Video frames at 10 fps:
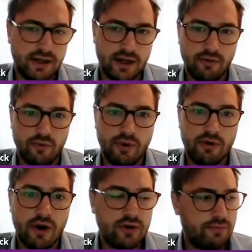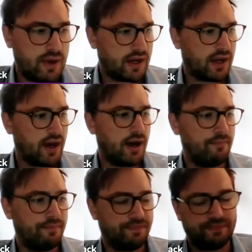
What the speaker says: you know, we're only picking up